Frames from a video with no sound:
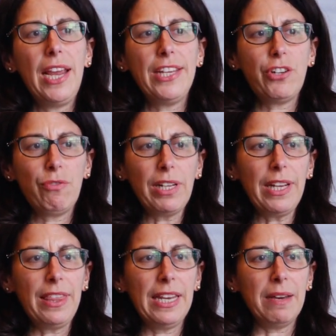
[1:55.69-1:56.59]
is to
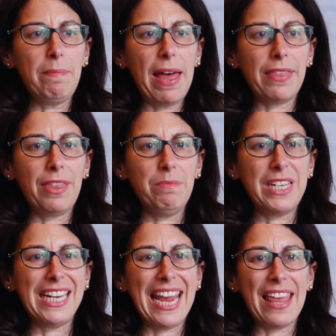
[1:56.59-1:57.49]
really think about them
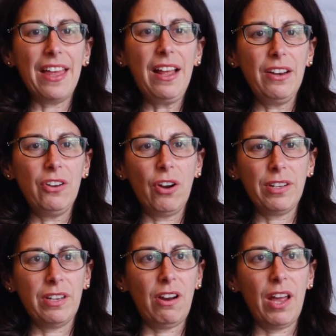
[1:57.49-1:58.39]
together, not
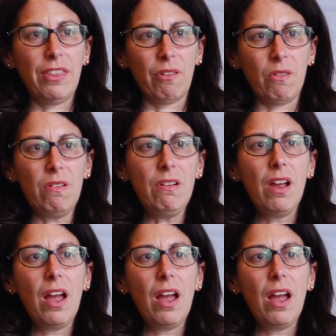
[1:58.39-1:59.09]
as an either or.